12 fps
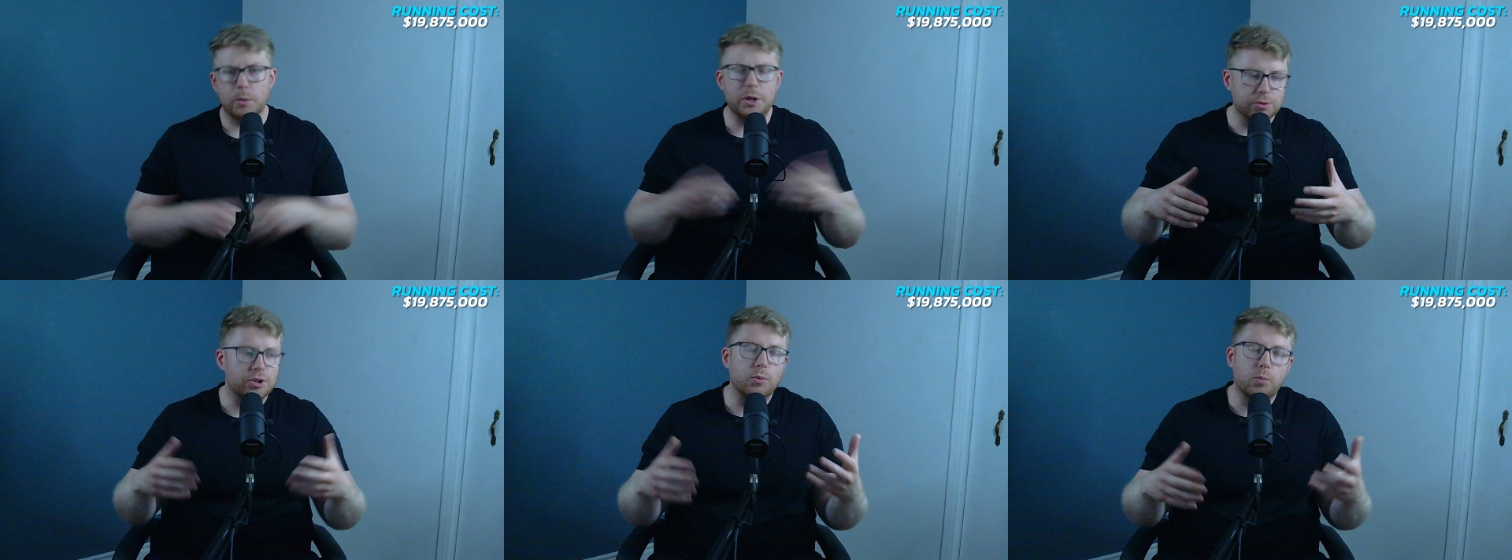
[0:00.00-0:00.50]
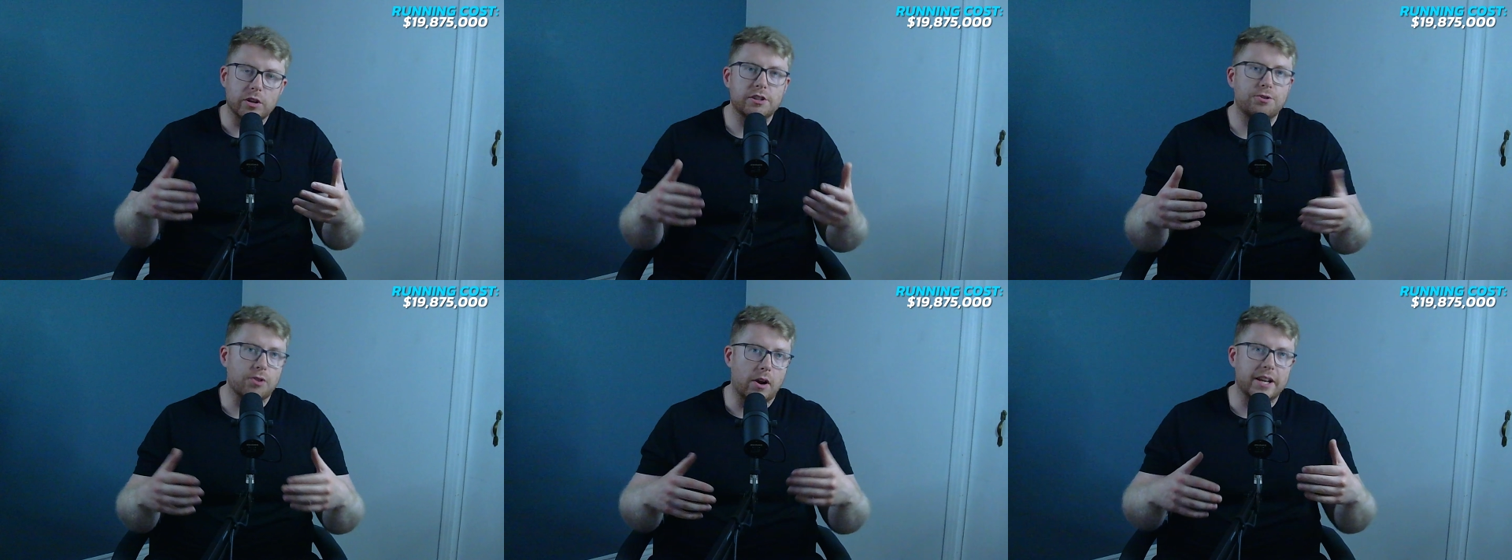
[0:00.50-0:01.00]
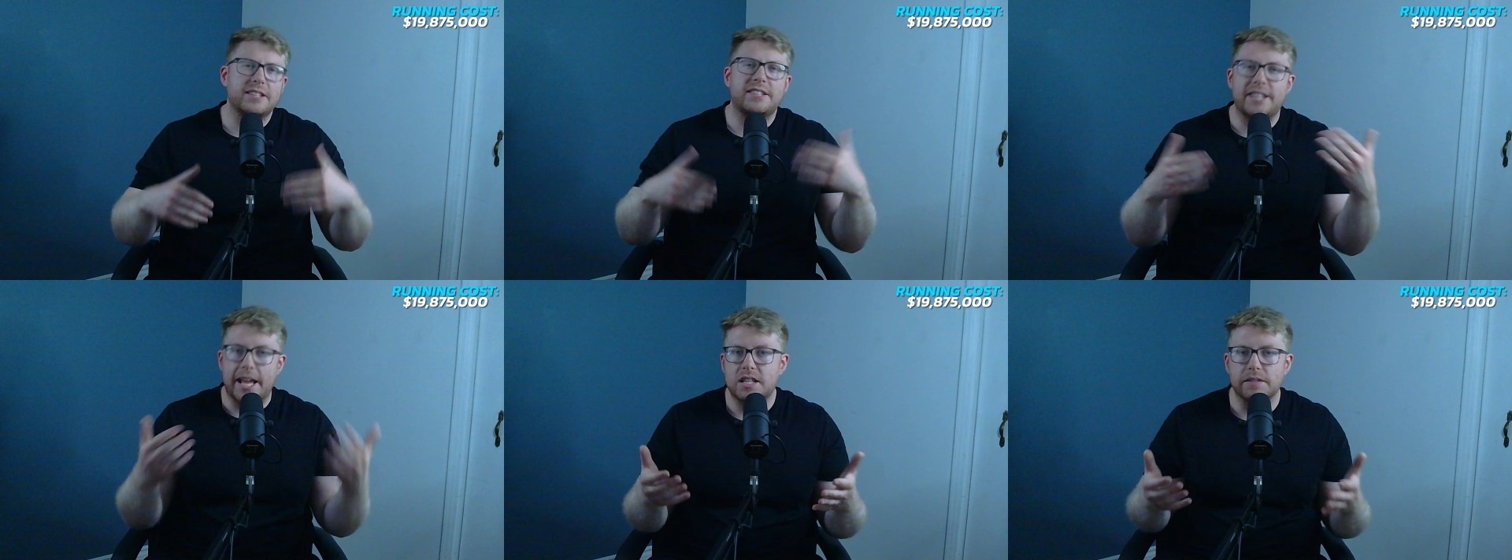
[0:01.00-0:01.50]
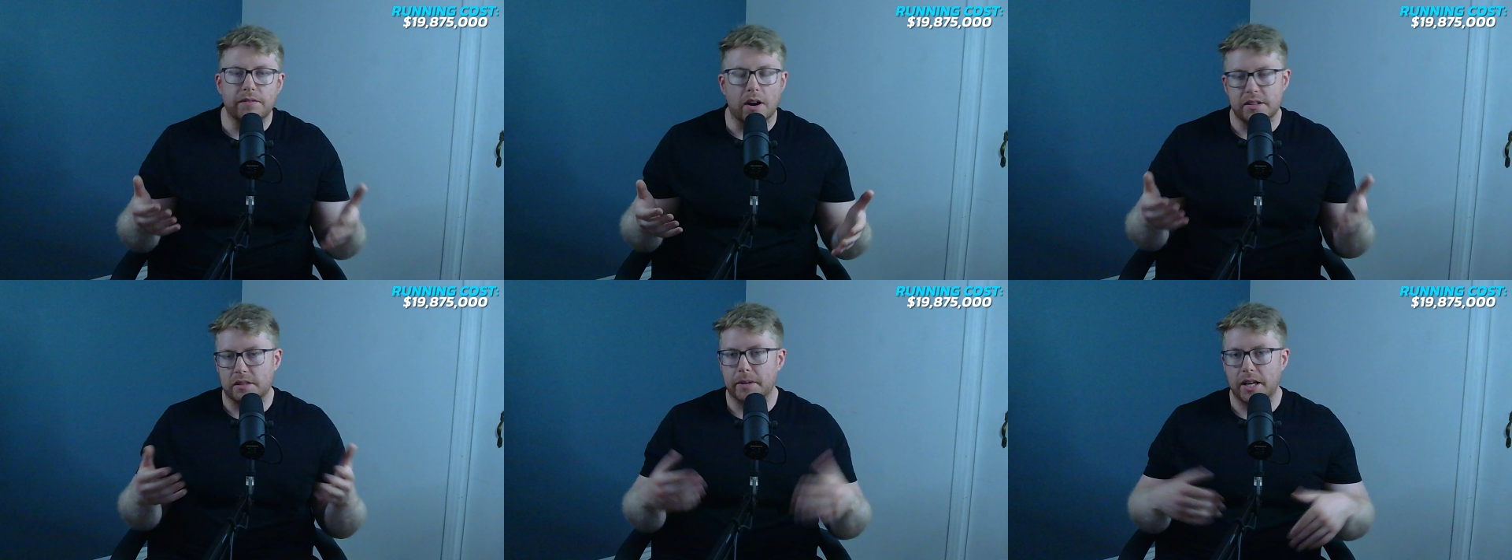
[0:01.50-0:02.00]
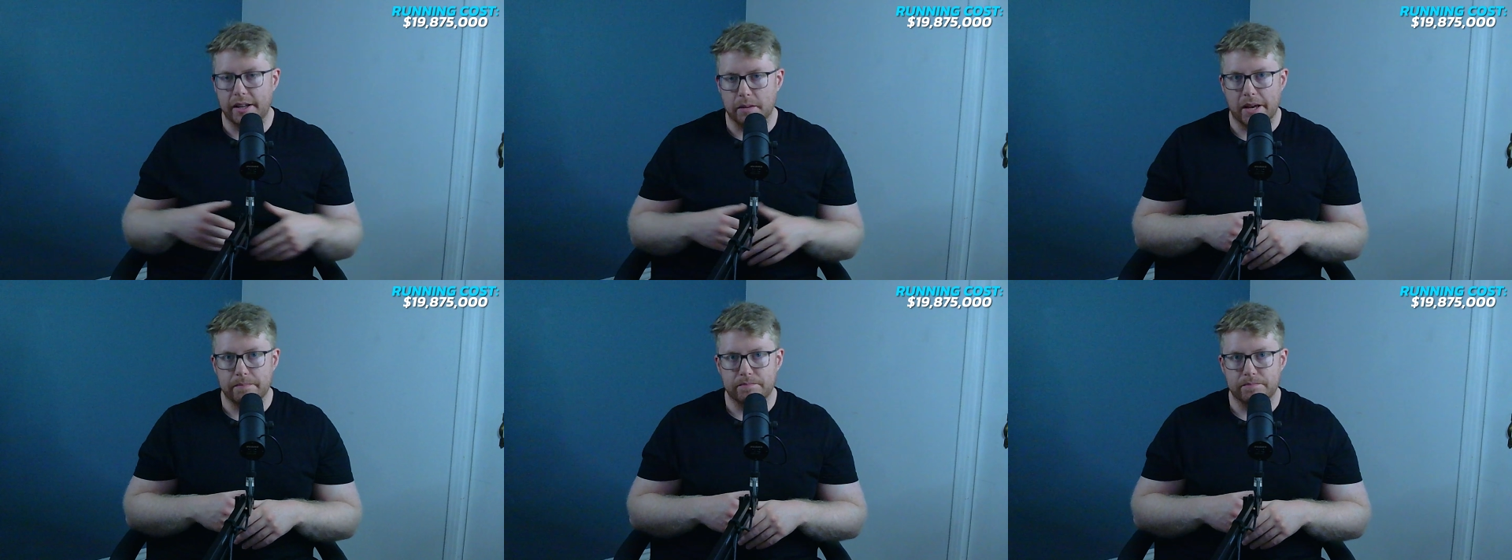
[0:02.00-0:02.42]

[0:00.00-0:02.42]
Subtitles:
We also want to try and incentivize them a little bit,